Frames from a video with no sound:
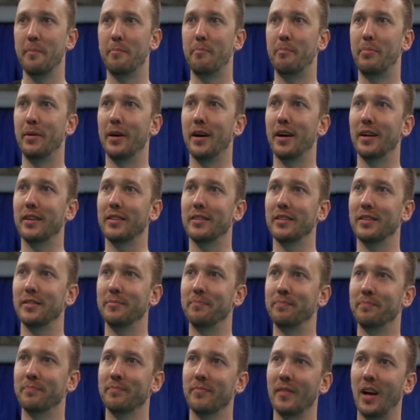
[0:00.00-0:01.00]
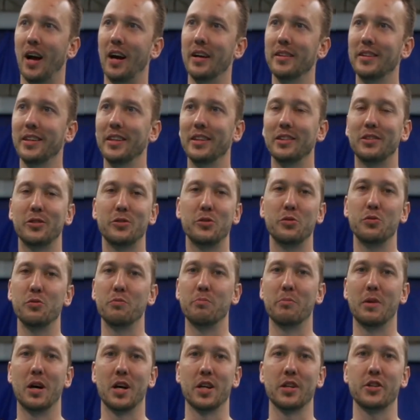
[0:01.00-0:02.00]
but I think it's too
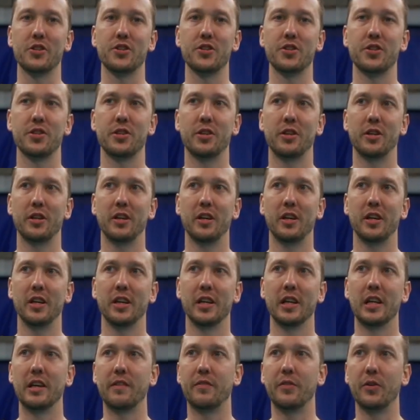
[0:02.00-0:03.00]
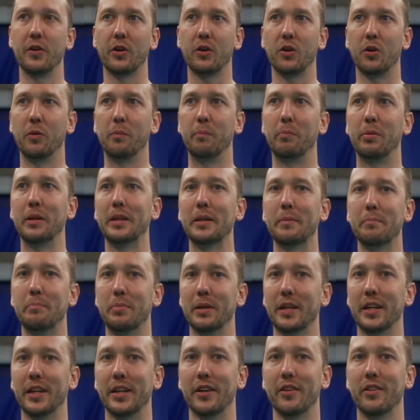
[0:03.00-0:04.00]
much. If you're a complete
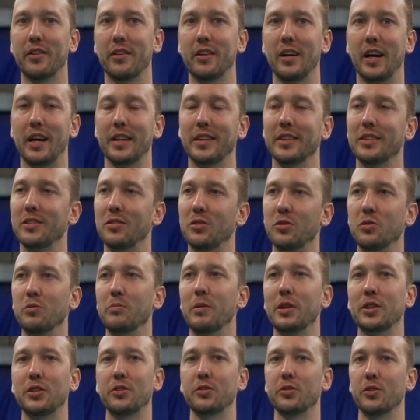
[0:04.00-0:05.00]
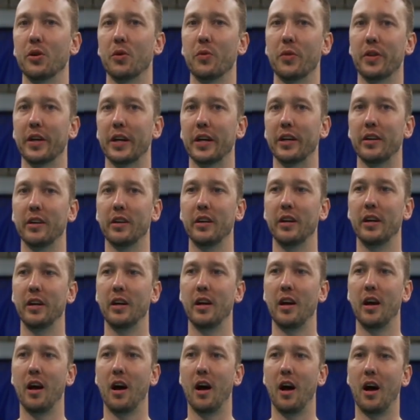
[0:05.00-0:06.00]
beginner, I think it's too much to go there
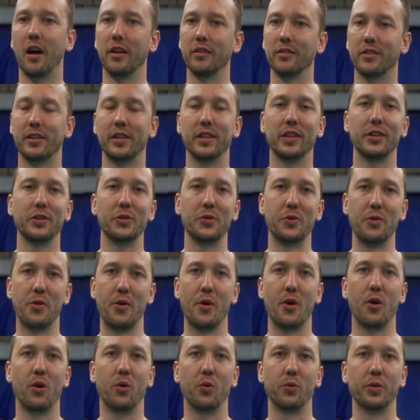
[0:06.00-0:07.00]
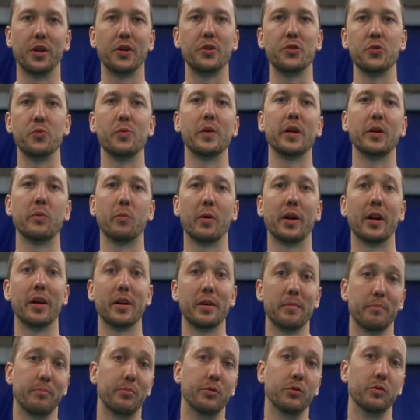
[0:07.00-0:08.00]
until you know that you really want to
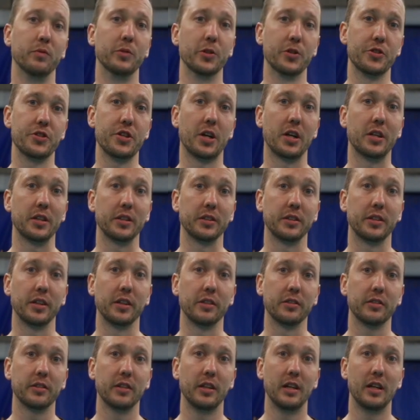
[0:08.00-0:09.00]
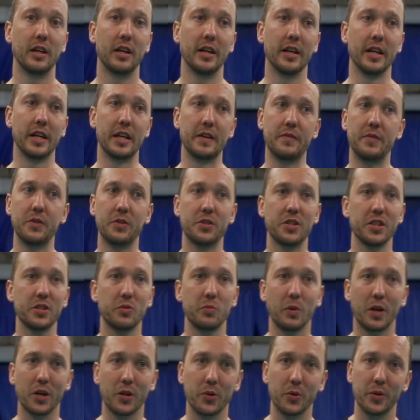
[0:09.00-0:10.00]
improve your juggling skills. If you just
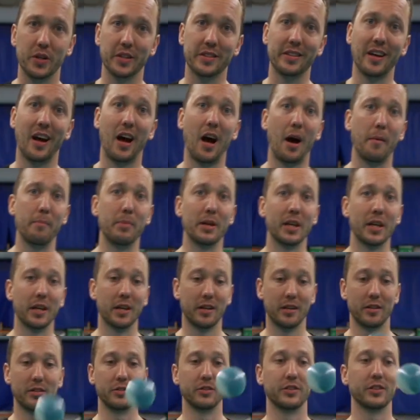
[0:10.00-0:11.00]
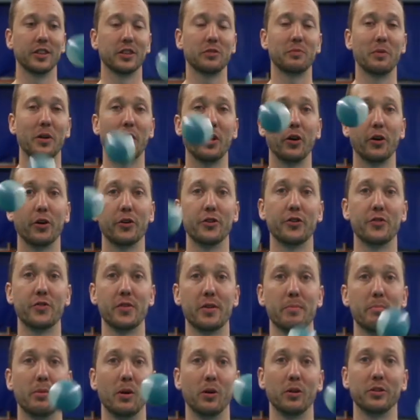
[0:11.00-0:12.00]
want to do it as a hobby, just want to learn
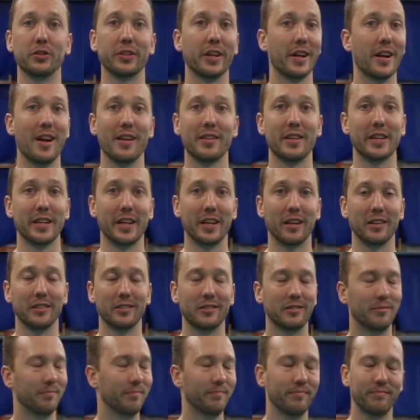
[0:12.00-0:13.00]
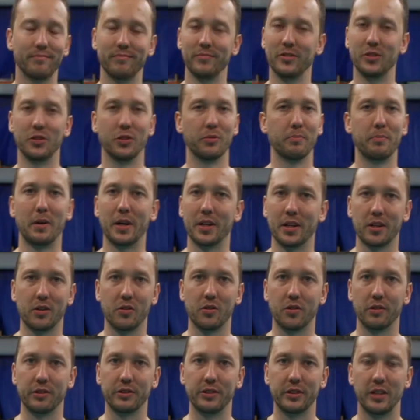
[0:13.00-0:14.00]
3 balls and nothing else, don't buy the
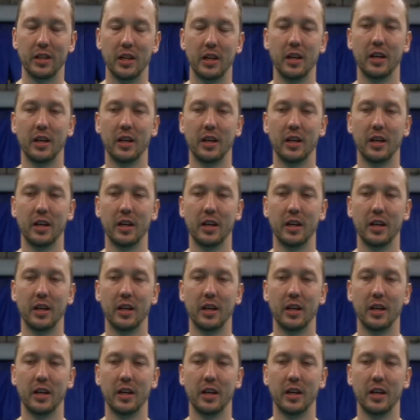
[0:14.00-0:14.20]
course.